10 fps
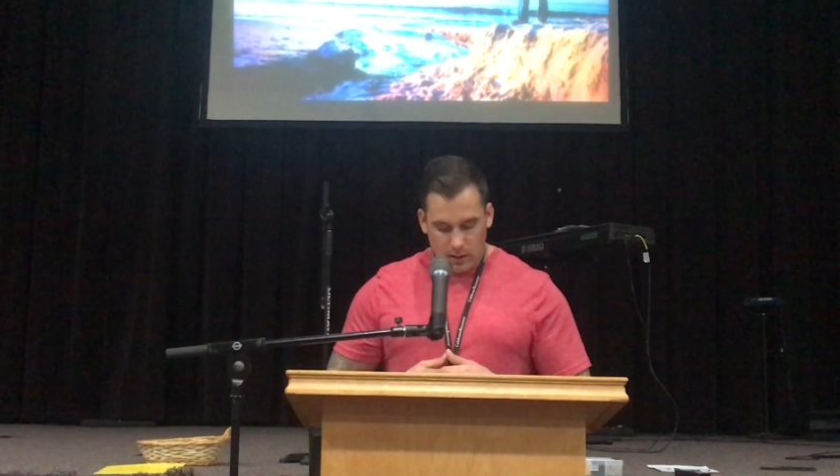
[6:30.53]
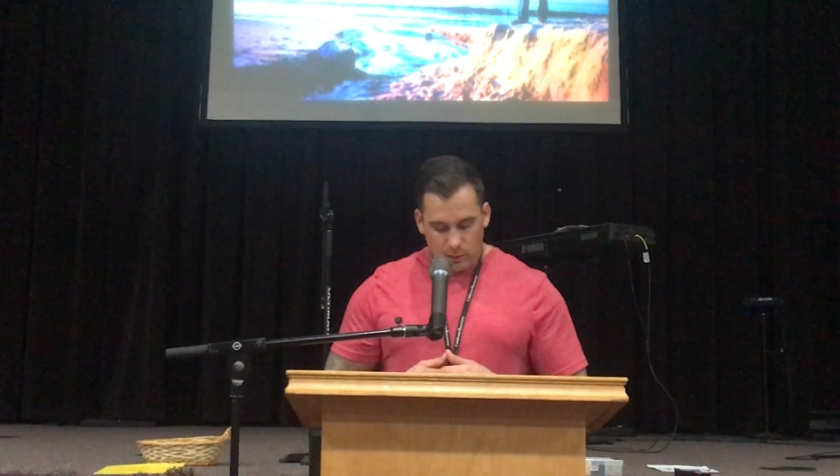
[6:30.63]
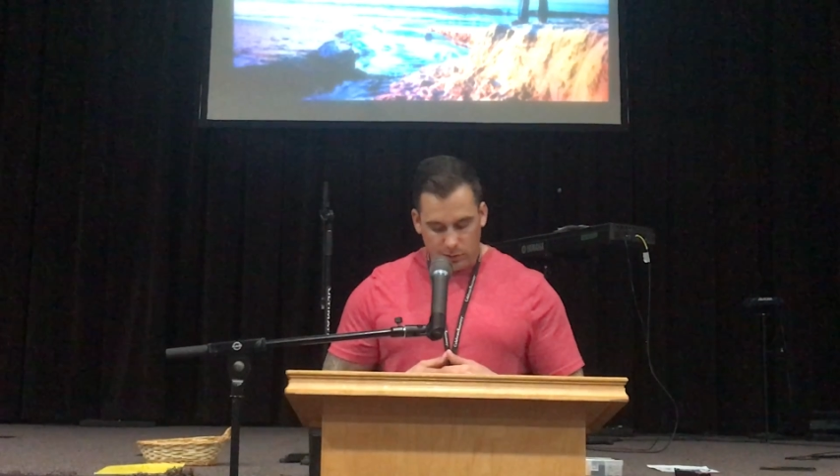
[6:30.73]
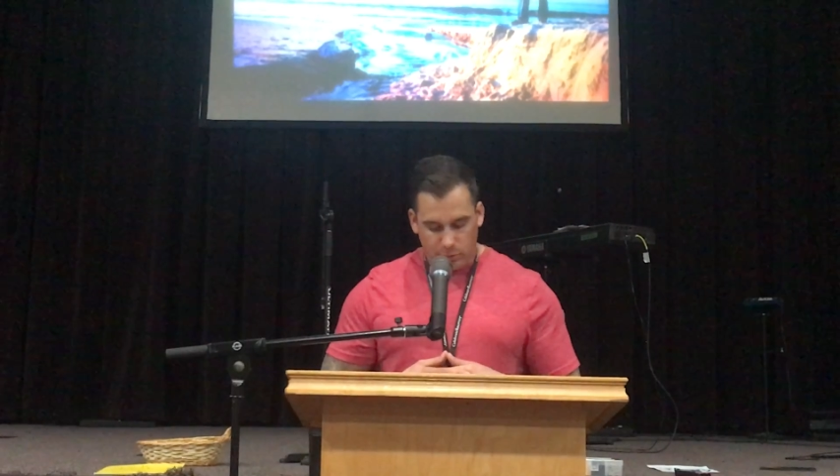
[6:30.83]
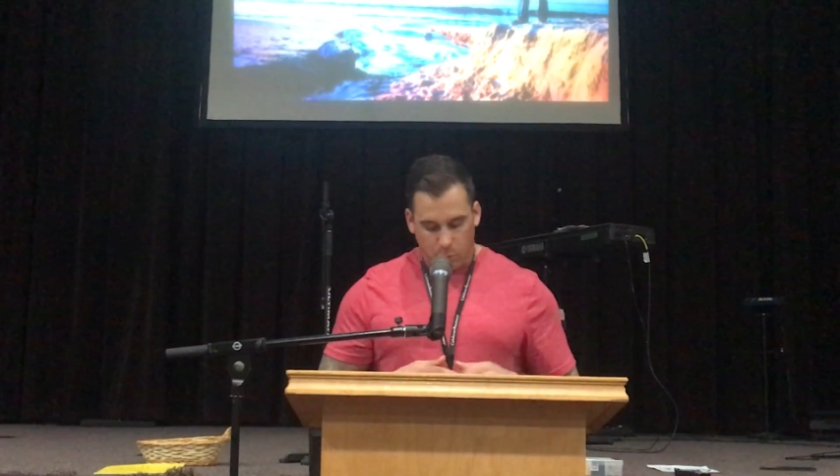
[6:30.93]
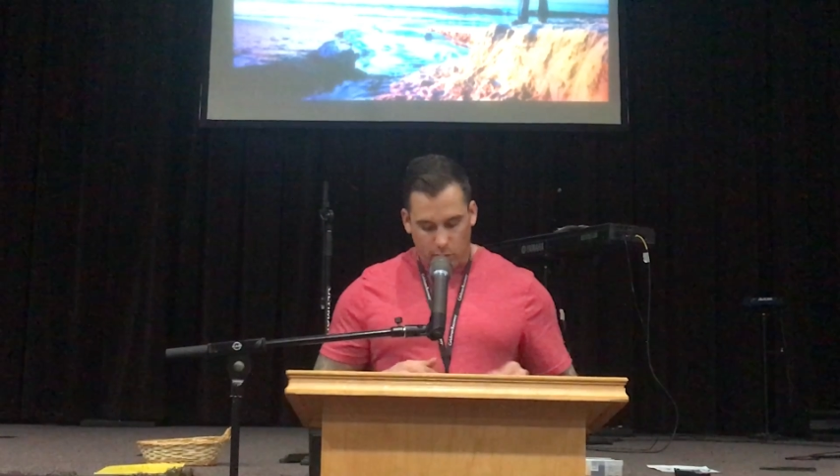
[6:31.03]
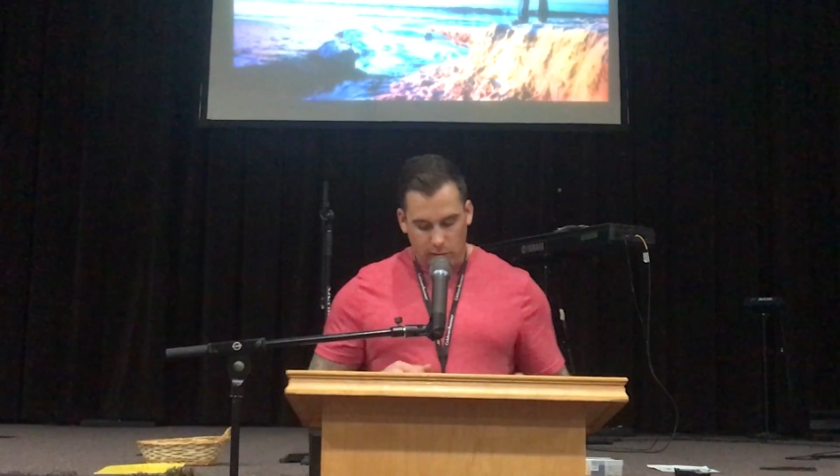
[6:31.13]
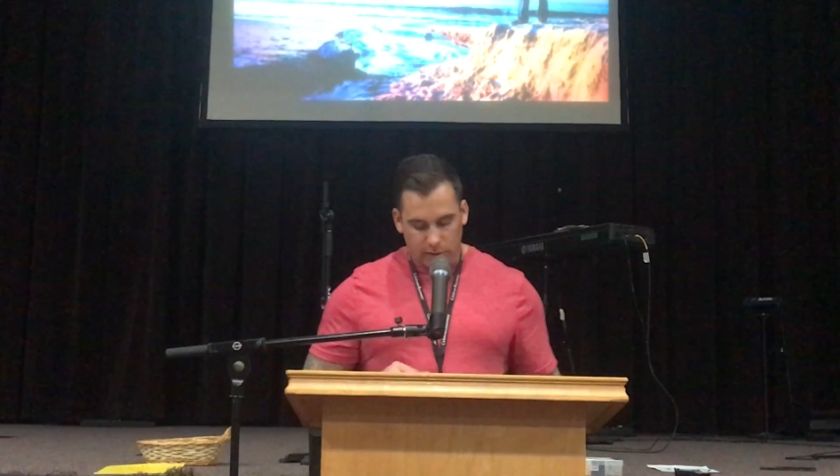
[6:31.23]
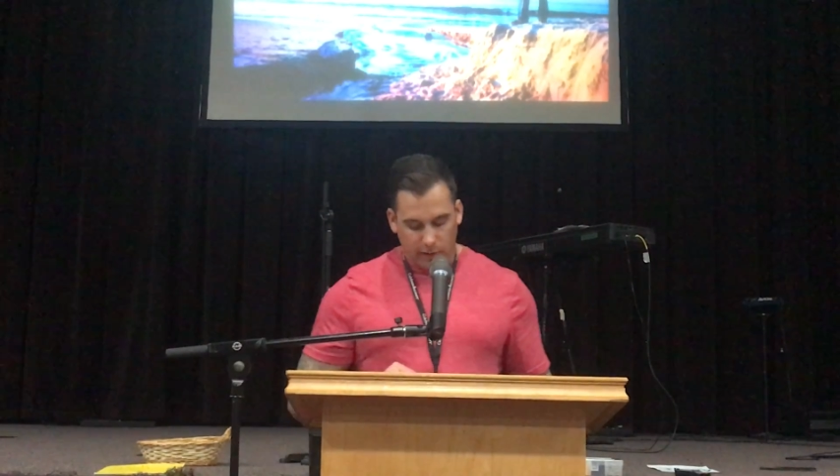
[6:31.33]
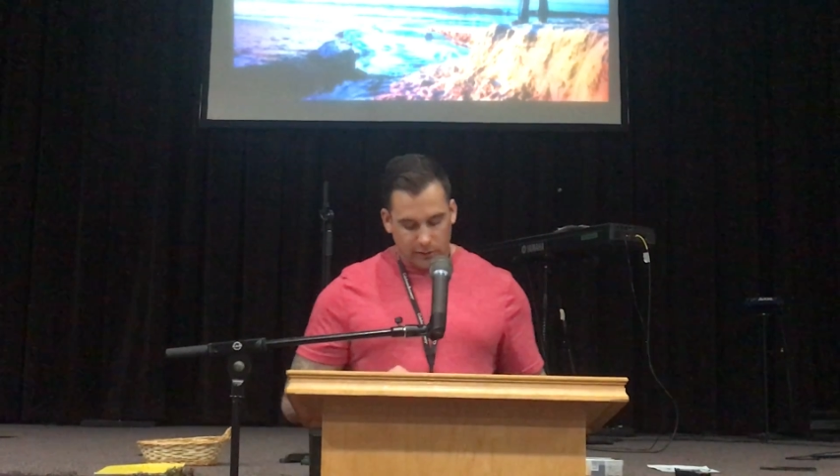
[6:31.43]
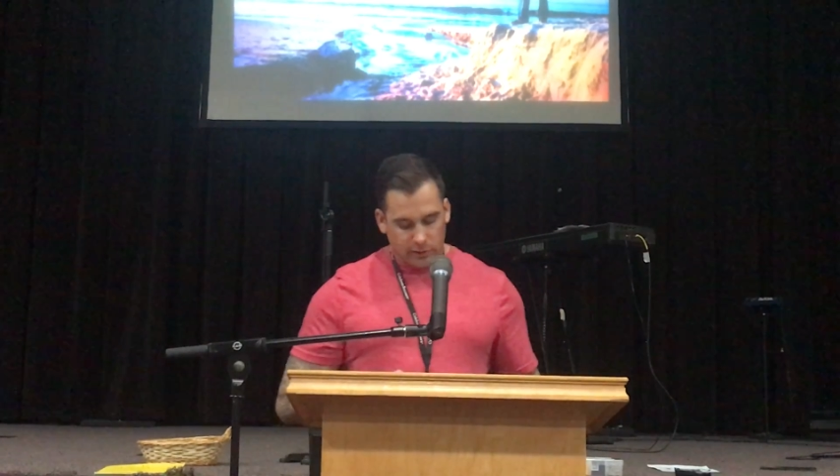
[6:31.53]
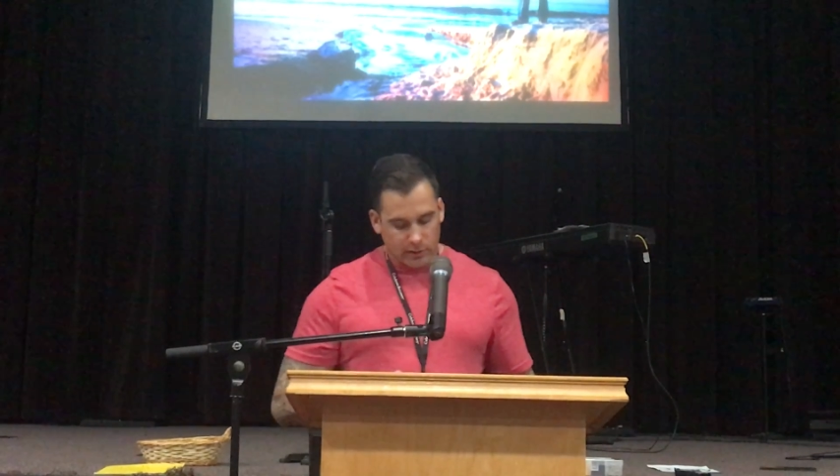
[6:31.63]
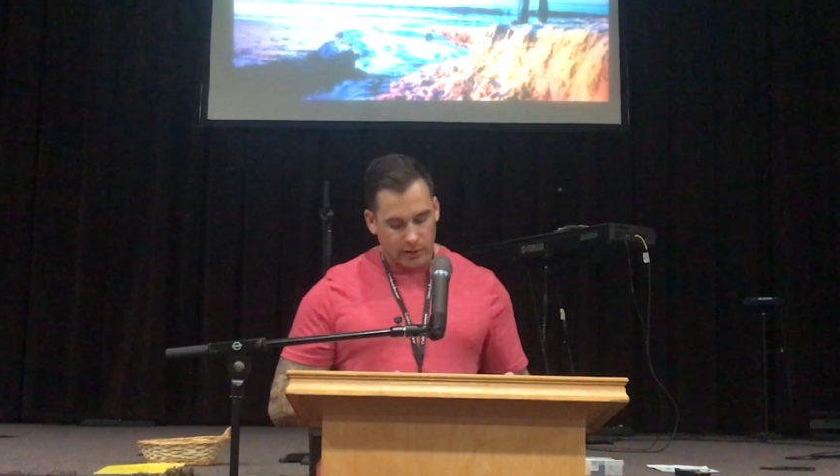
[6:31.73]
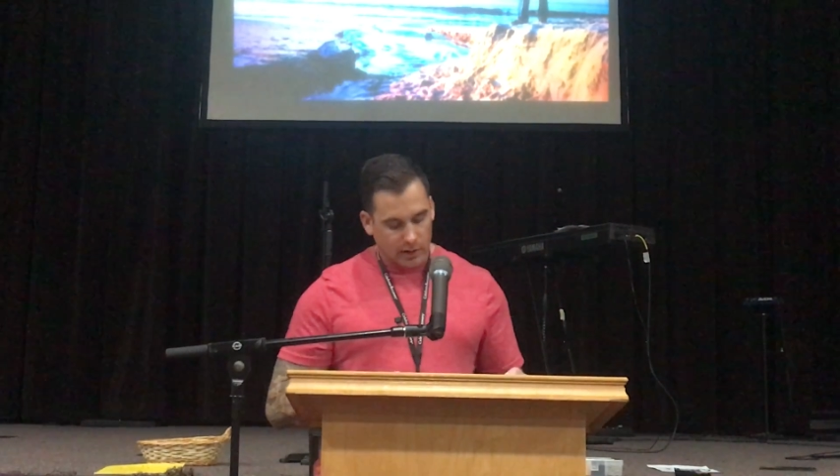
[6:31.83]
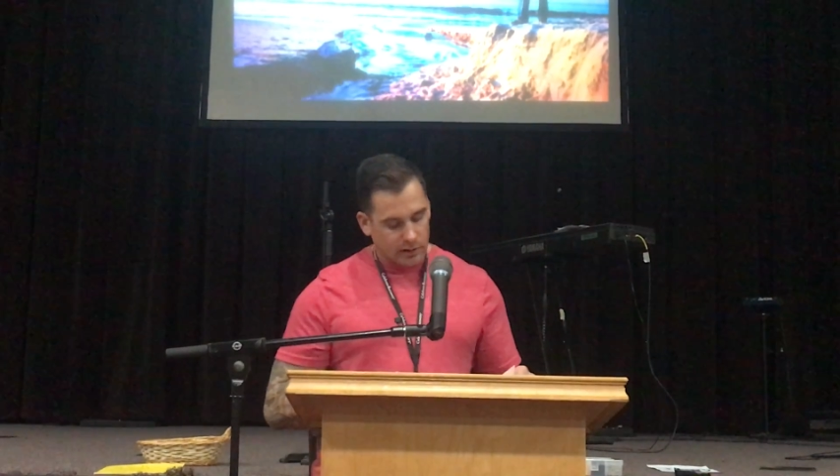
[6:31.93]
We supported each other and
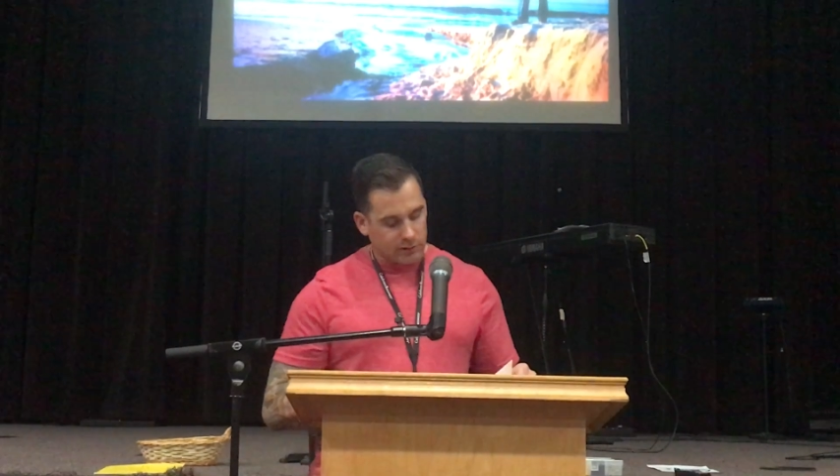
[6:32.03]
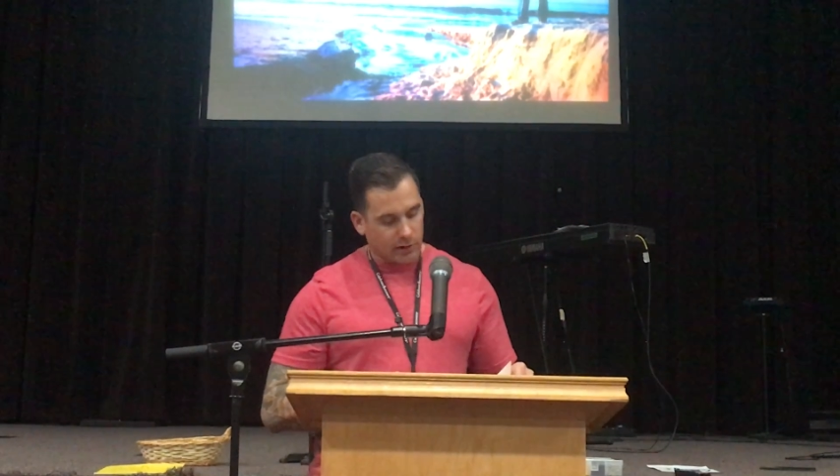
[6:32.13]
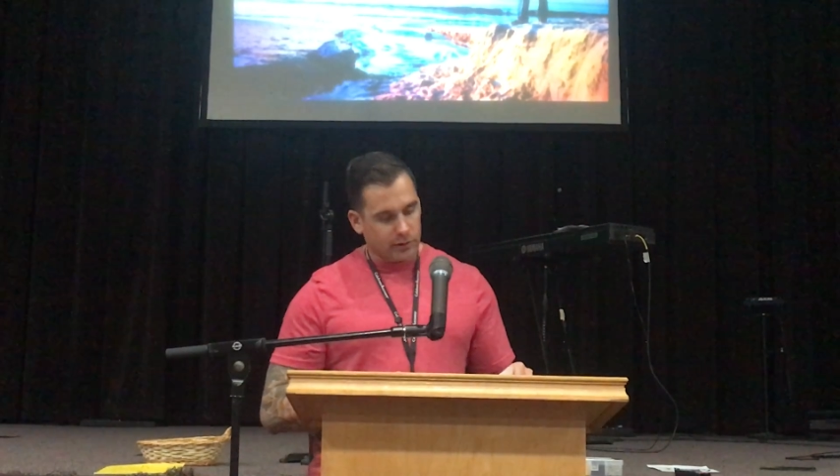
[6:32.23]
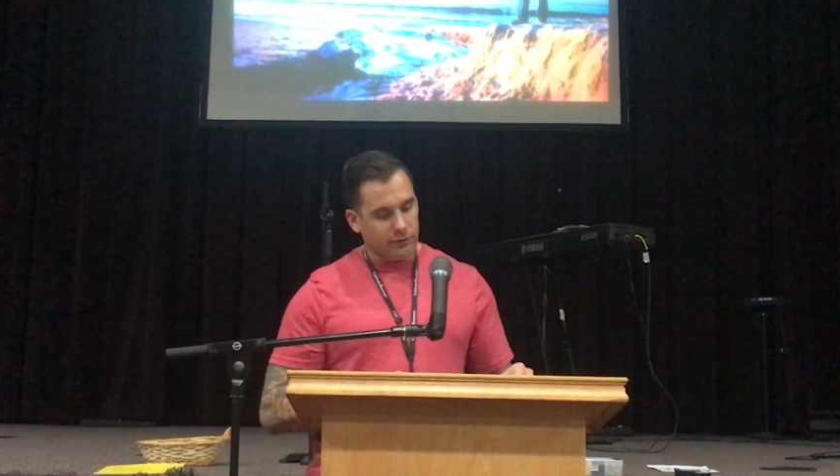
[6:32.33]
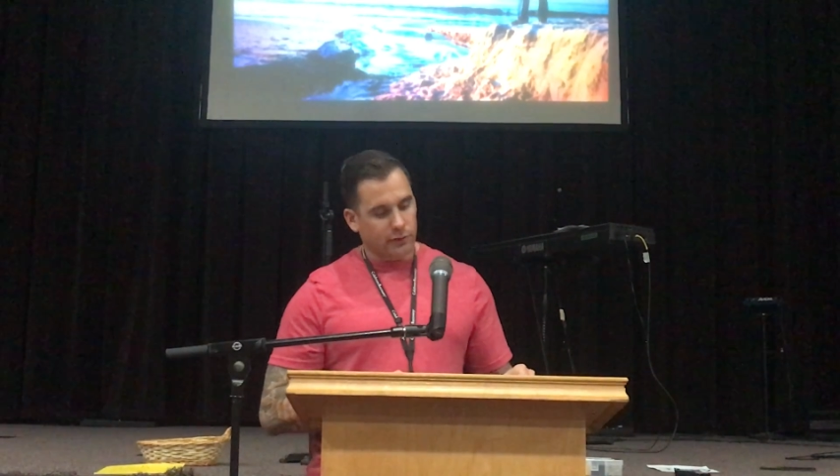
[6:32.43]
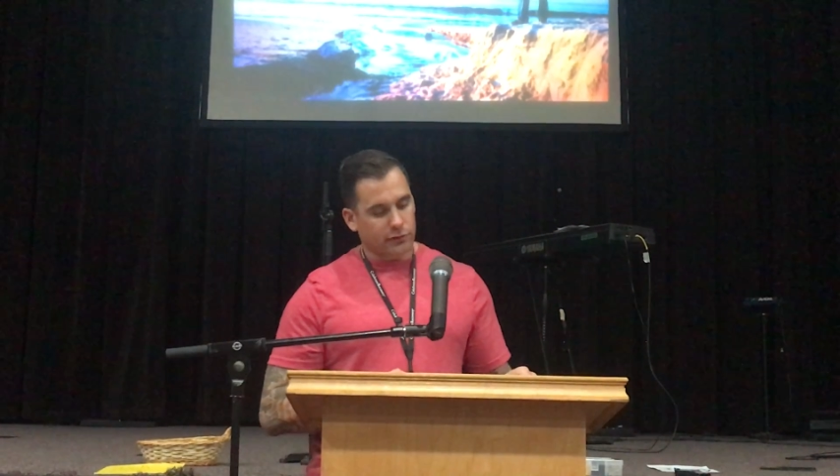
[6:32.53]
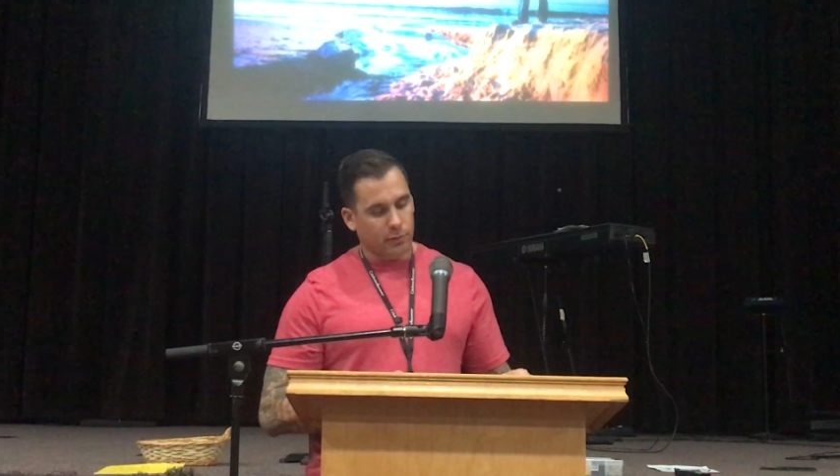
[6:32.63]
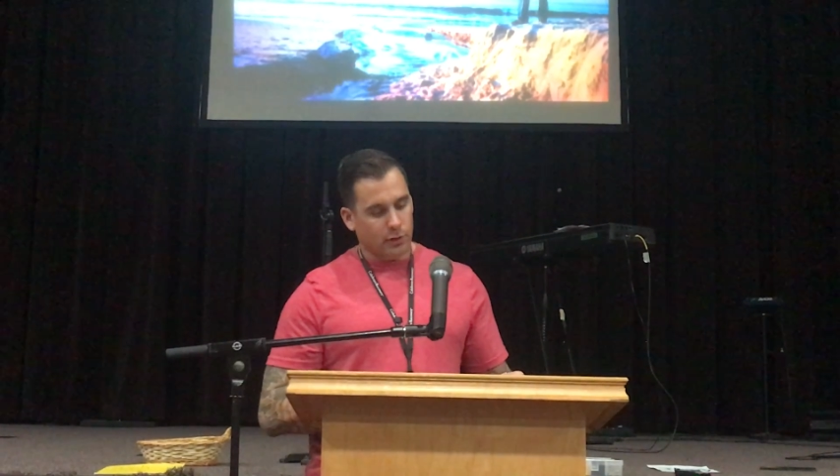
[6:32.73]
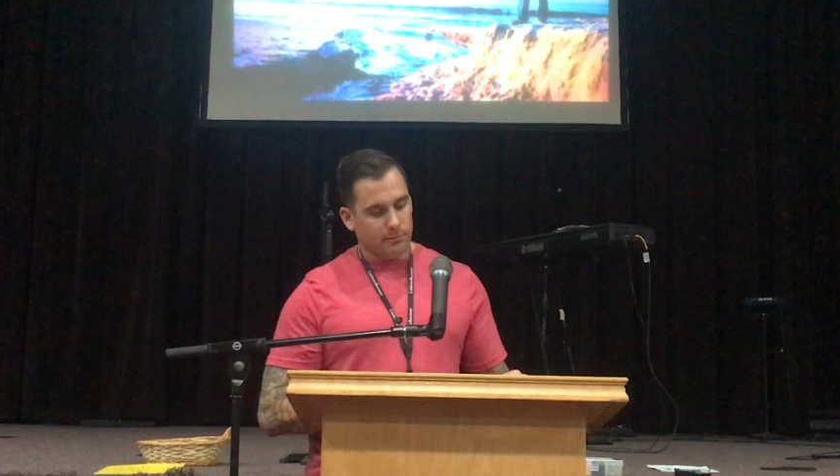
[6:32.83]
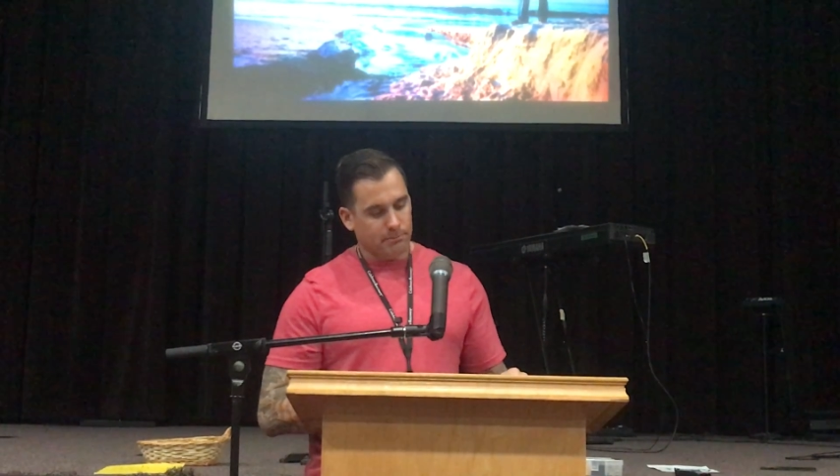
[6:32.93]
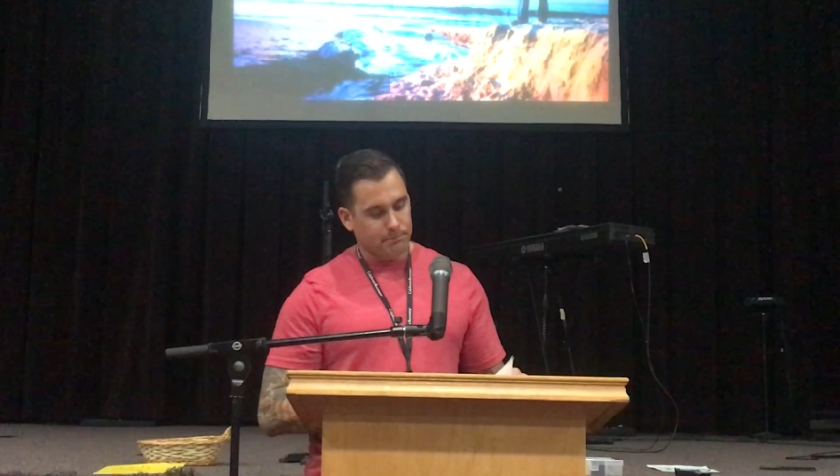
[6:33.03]
leaned on each other for support.